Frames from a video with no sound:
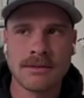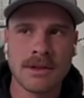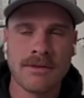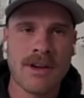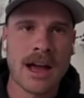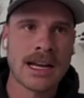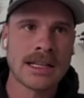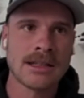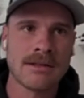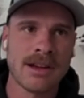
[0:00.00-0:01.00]
the
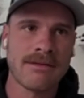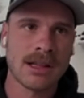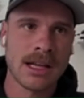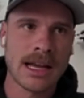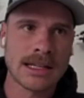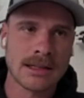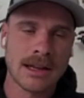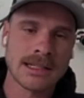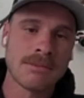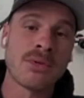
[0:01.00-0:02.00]
finances of everything has
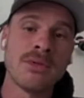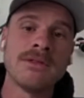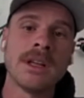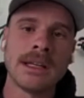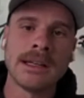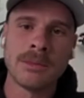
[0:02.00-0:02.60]
improved a little